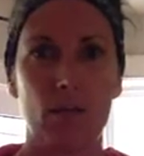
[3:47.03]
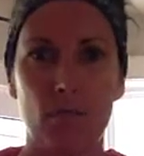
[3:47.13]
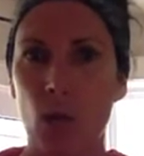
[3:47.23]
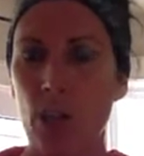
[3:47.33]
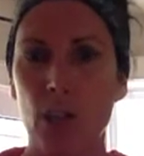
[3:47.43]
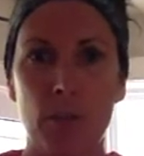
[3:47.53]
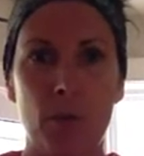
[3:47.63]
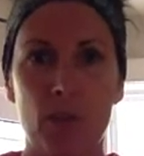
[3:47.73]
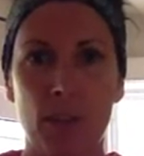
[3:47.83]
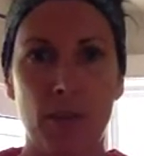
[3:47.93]
watching a
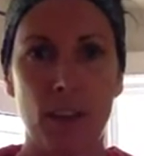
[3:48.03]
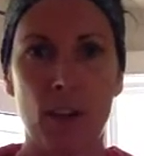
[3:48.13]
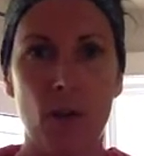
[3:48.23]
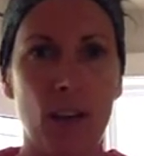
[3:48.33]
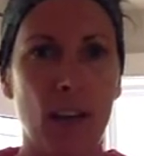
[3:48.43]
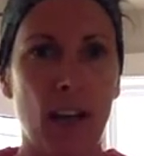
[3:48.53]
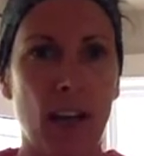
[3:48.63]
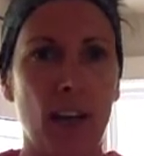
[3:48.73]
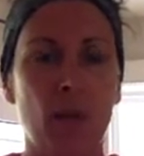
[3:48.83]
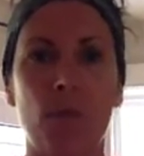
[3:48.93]
music video
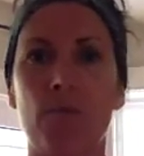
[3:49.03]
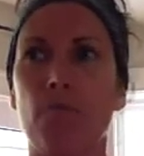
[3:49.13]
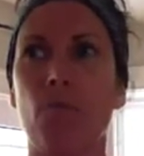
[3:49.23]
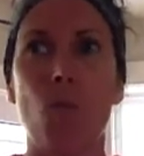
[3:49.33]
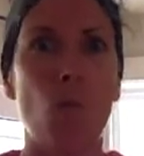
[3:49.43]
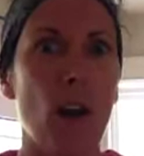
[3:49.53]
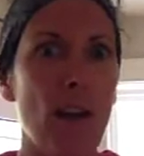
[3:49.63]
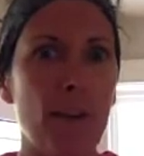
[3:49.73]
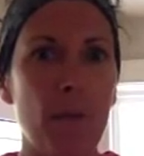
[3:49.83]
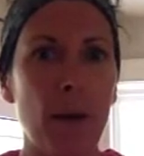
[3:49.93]
online,
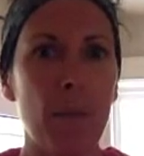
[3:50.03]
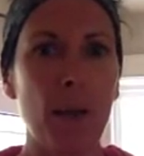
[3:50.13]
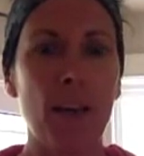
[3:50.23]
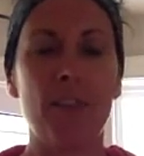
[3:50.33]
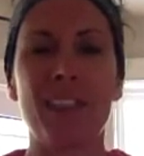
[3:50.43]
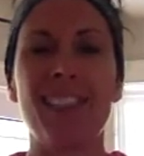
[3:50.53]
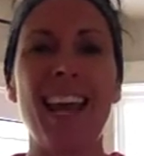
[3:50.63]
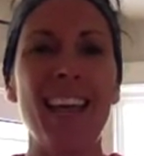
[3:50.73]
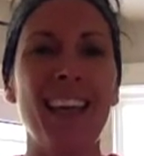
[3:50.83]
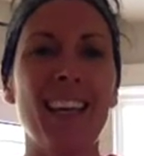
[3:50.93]
whatever it might be, if it's
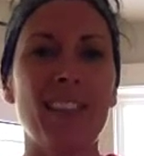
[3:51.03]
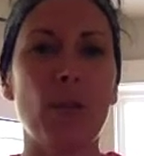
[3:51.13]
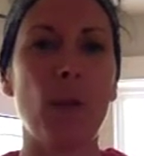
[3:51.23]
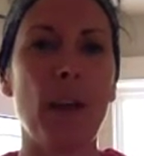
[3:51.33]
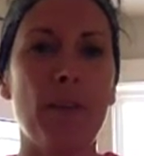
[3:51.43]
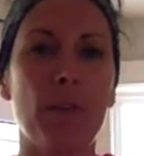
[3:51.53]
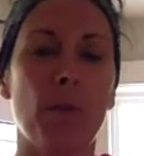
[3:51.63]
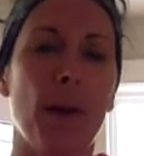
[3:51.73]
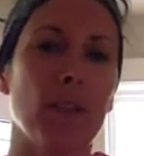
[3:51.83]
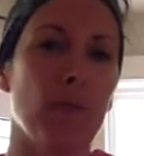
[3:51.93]
taking us away from the
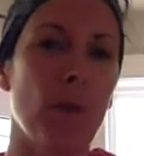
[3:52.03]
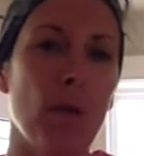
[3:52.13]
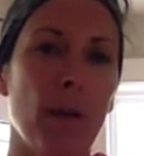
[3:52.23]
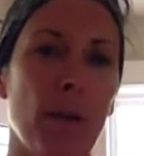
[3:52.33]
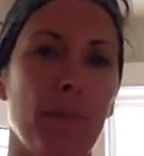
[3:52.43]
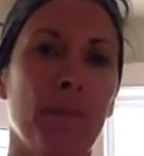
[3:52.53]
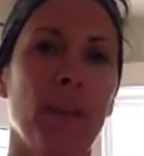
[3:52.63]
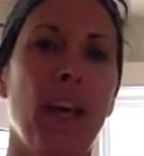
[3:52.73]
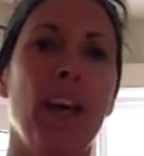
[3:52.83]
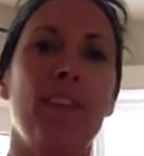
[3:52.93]
present moment,
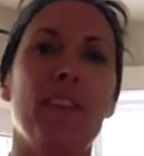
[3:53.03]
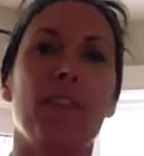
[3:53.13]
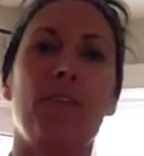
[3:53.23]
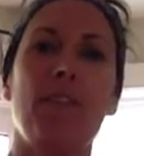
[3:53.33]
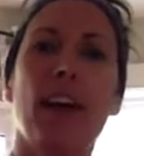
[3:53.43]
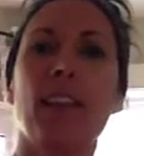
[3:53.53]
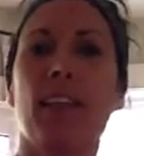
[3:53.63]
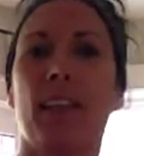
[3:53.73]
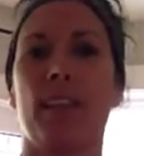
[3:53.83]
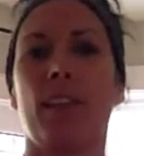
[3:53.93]
if it's
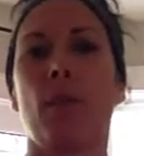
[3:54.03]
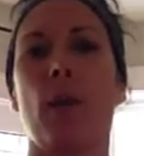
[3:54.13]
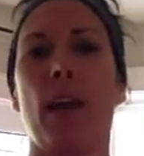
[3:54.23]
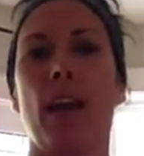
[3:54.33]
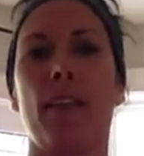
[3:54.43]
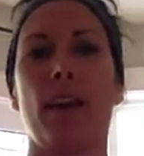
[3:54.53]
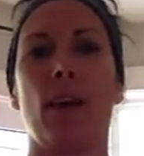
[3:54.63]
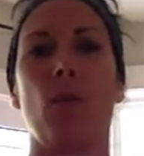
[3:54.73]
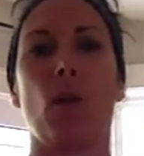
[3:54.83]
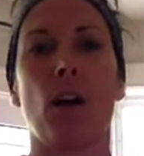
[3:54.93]
affecting us in a way
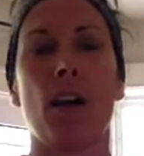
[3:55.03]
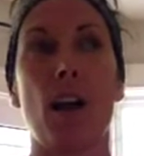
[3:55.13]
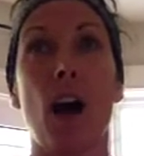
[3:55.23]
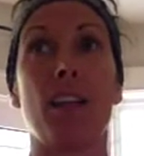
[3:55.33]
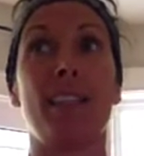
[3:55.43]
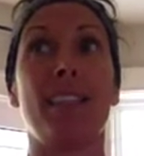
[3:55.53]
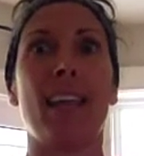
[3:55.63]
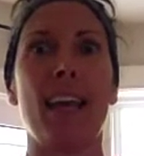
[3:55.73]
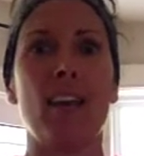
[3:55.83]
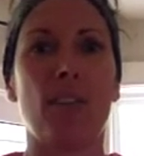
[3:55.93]
that we're not
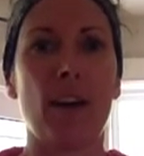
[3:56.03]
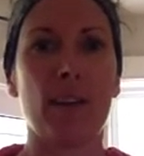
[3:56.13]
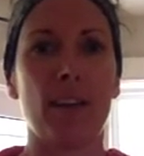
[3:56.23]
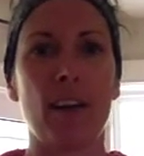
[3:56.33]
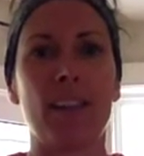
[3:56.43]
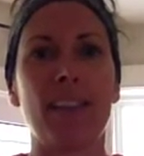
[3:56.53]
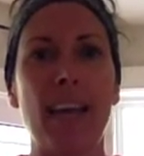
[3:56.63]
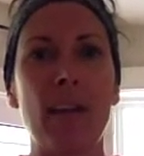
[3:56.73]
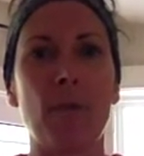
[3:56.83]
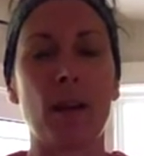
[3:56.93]
staying grounded, not
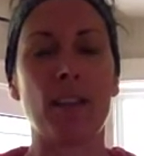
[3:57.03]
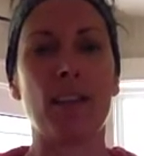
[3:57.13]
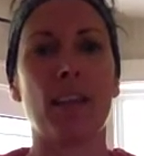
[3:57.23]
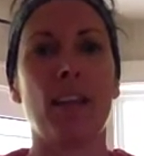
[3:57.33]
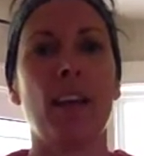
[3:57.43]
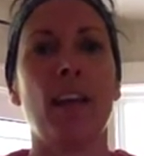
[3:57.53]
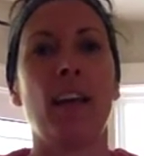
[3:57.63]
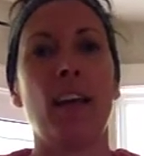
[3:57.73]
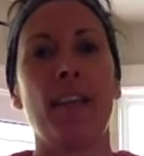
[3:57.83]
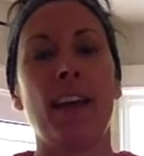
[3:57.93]
staying present,
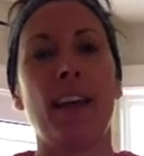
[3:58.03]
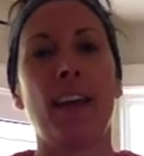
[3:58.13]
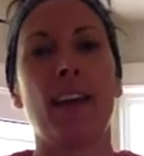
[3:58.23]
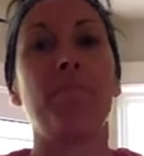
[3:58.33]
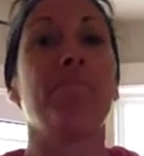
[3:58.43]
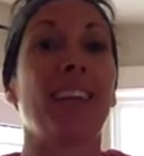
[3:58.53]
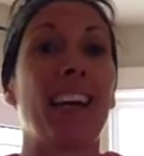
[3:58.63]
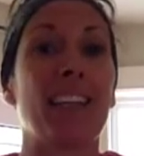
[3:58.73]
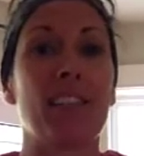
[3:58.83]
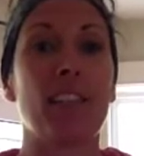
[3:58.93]
then I
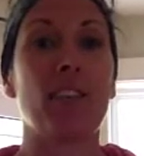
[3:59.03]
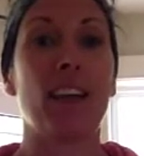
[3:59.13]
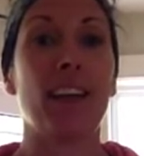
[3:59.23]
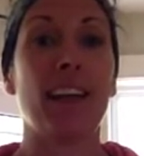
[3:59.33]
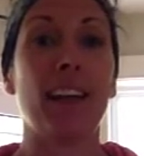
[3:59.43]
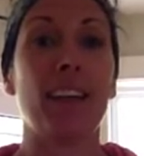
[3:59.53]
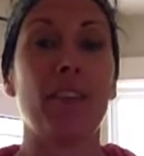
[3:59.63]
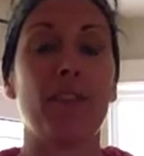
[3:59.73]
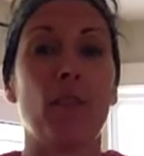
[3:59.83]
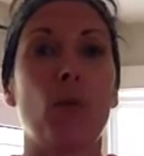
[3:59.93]
consider that a
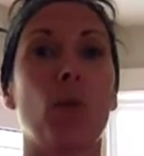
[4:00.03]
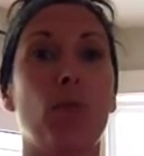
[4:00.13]
negative. We're